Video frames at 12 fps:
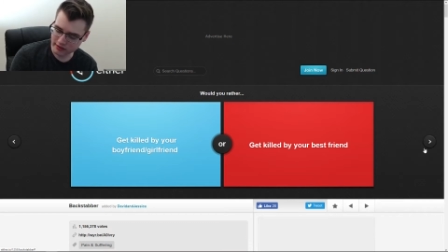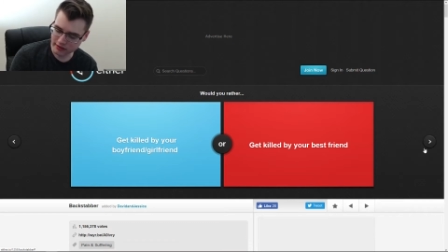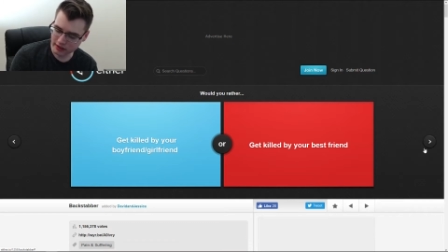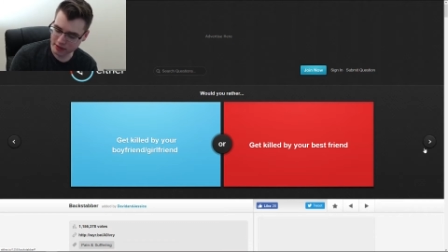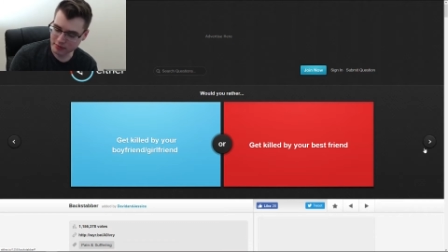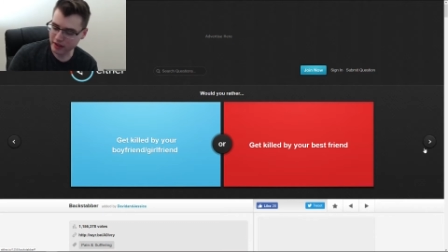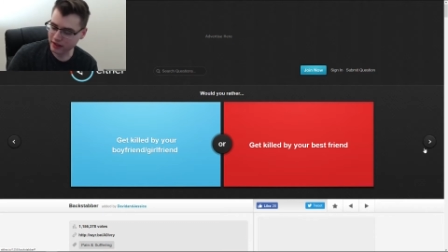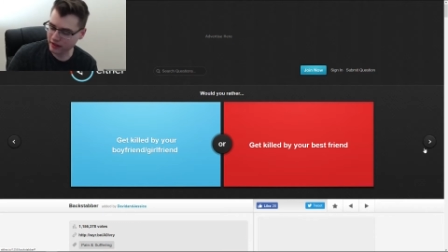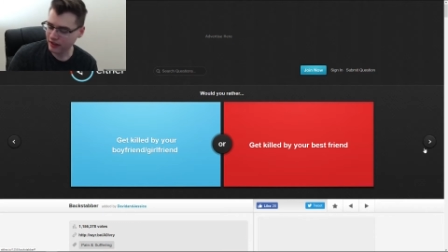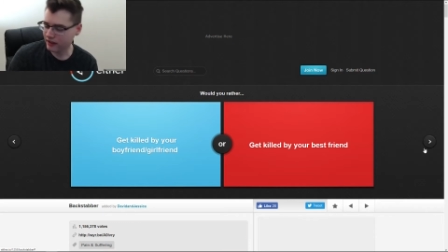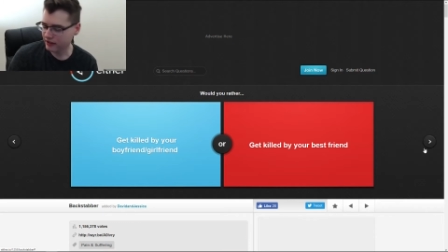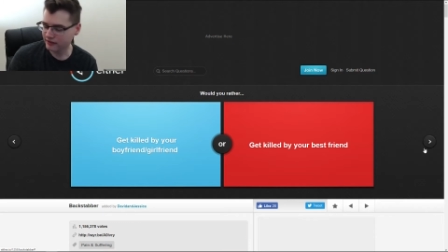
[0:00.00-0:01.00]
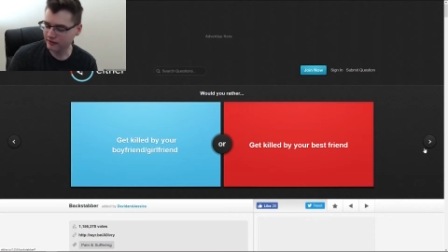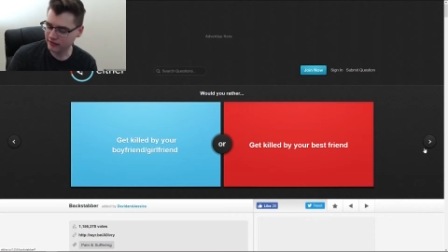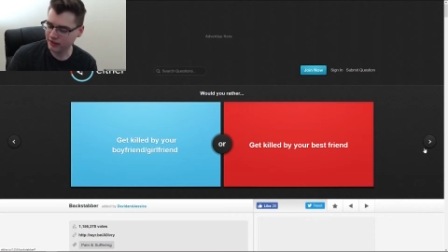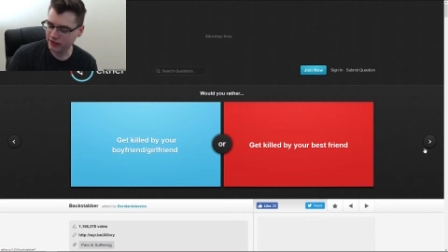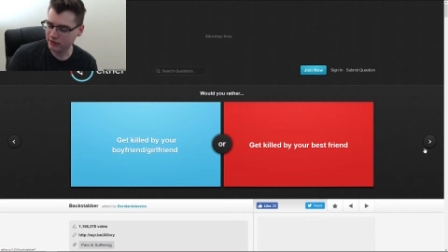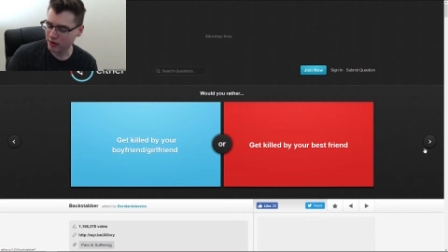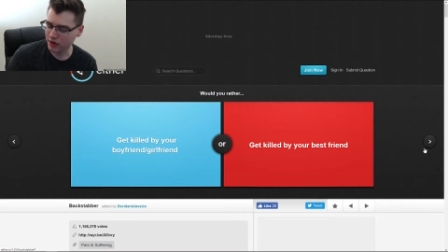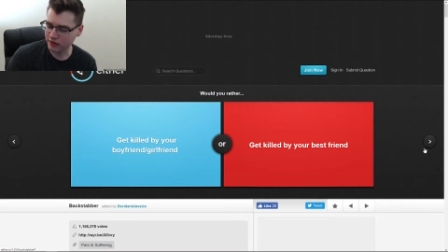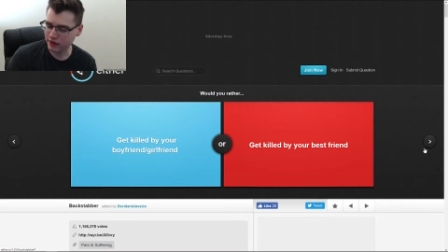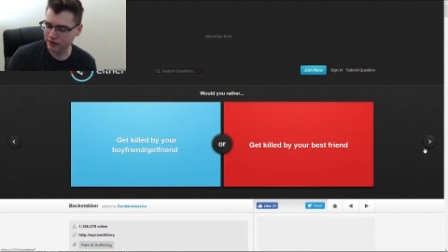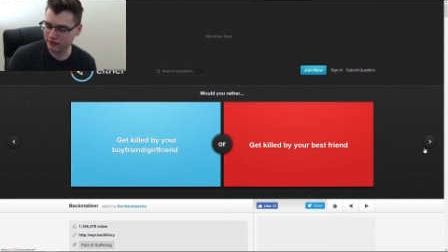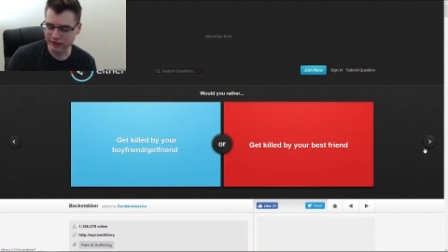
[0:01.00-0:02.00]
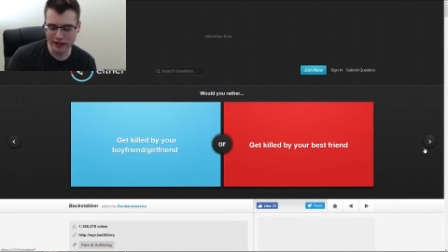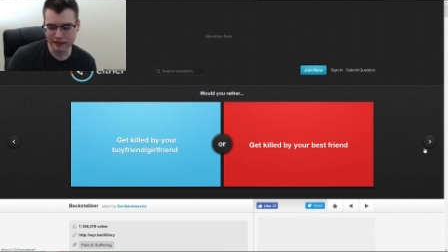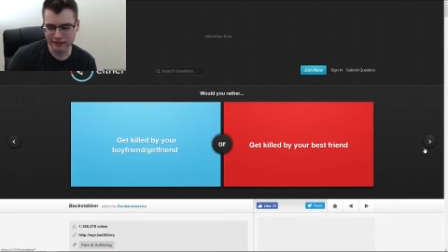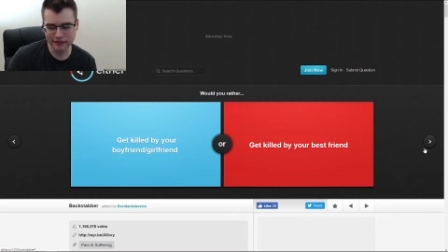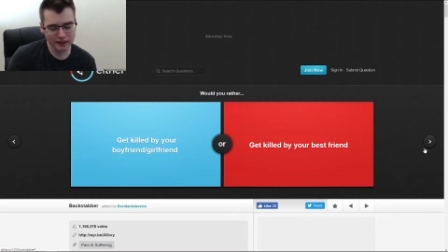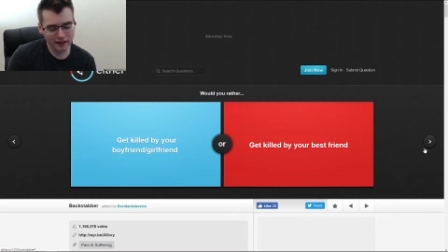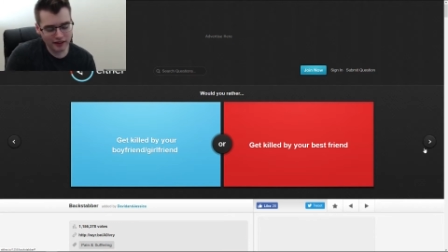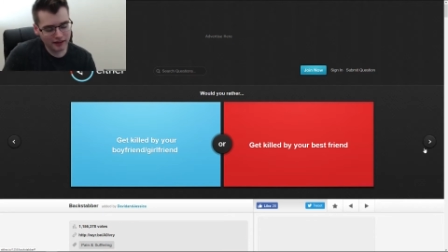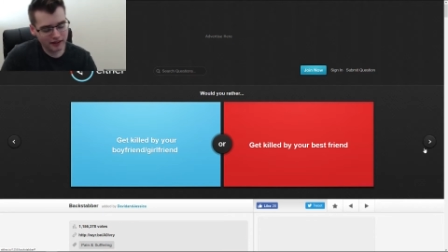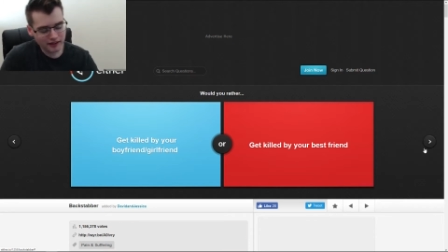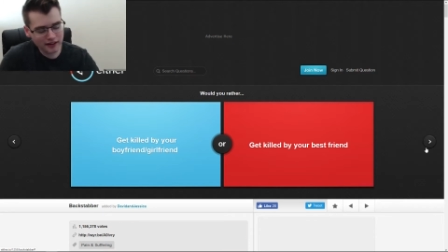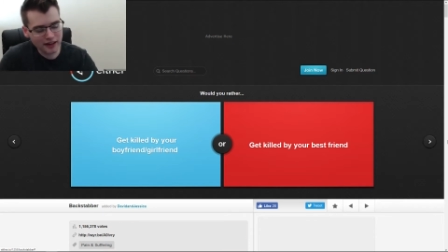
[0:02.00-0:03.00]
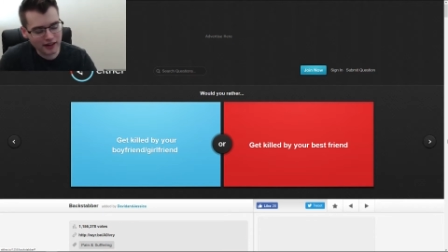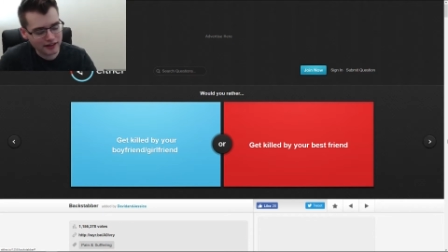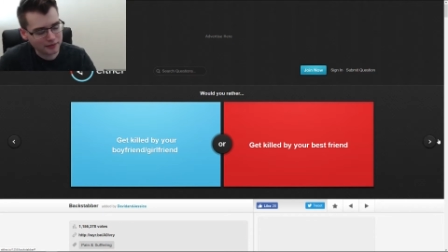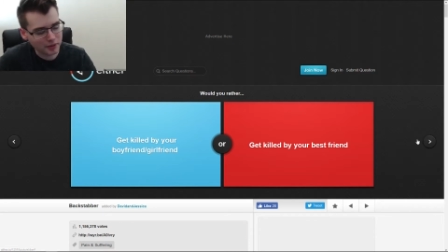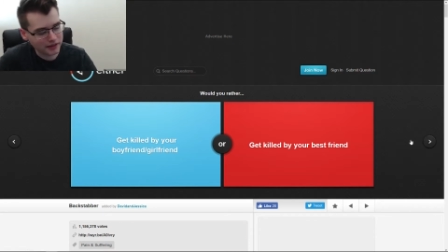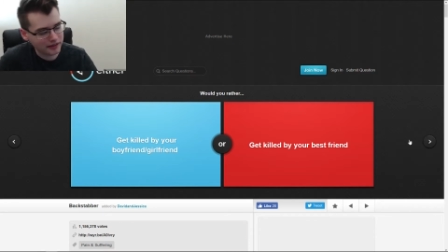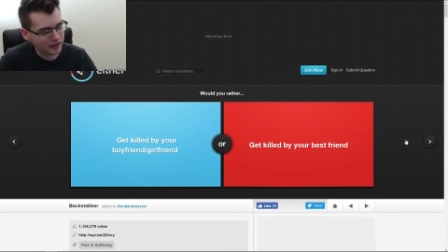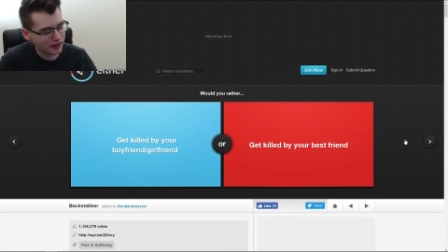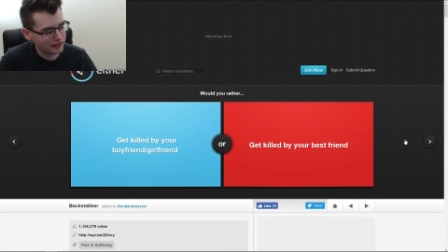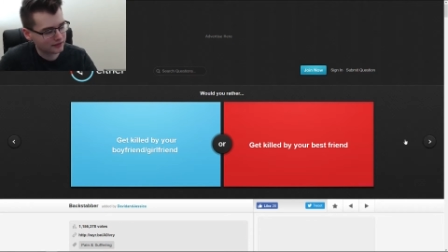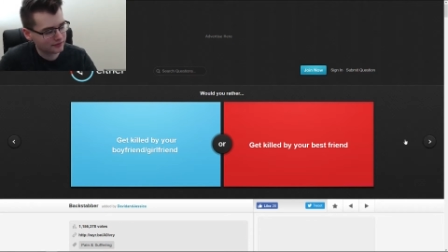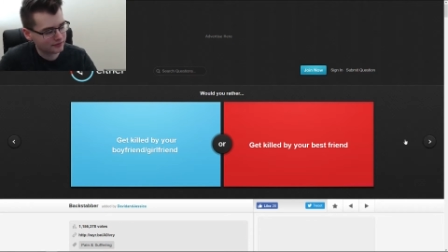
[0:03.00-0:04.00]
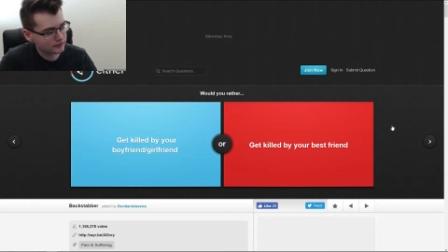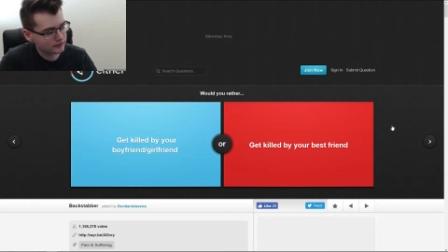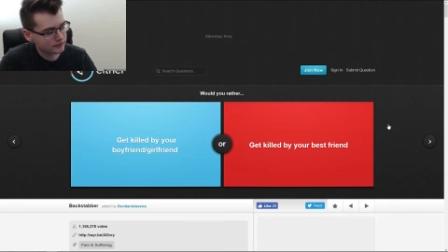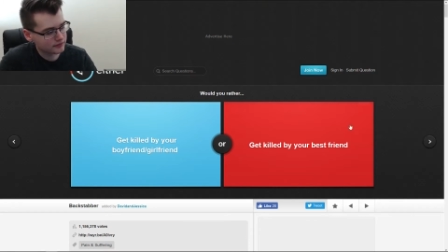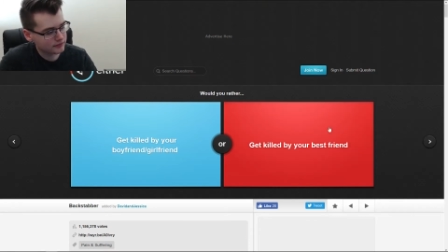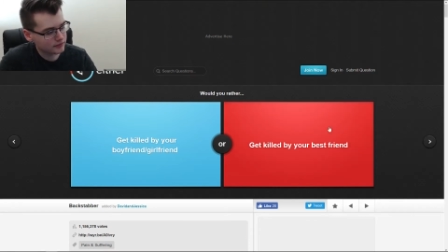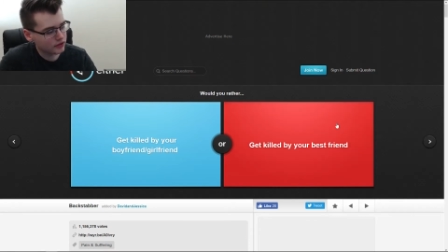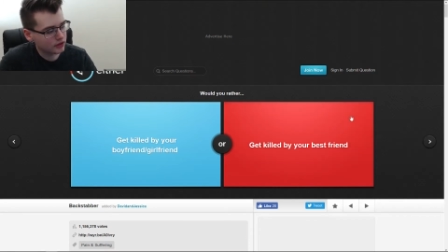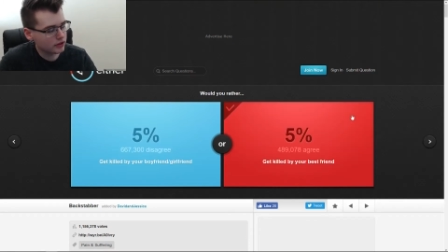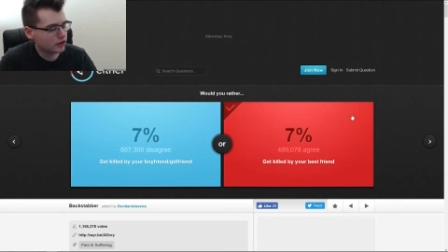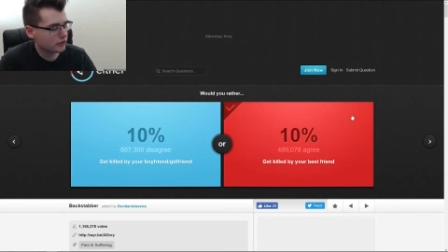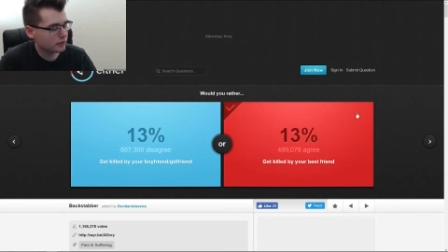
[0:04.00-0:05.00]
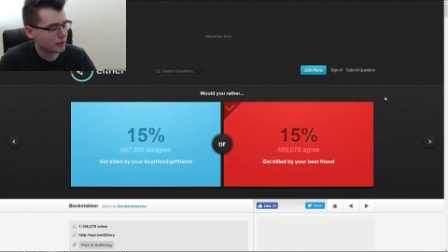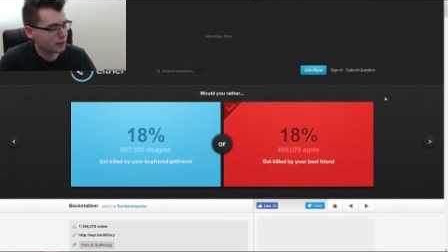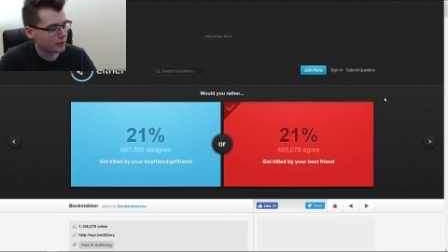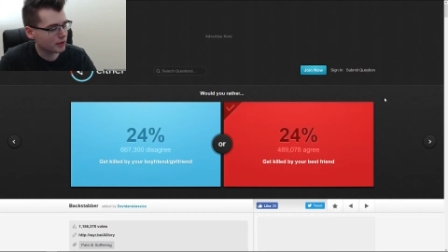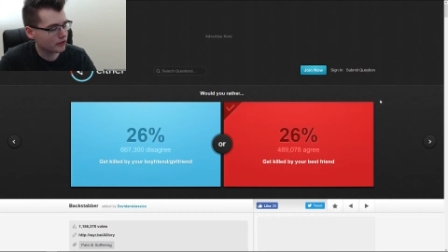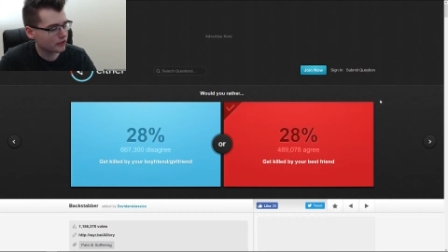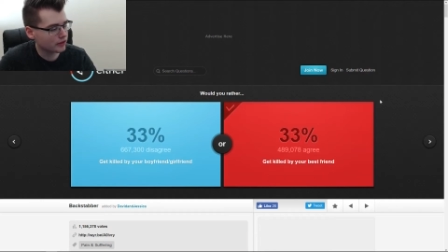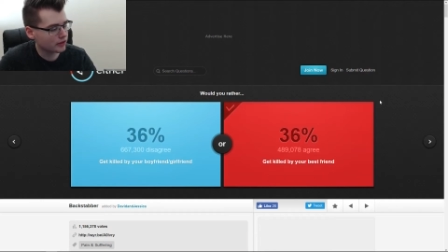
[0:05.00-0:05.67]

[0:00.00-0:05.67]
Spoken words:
I'd be like, yeah, that's about right. I kind of expected that. So killed by my best friend.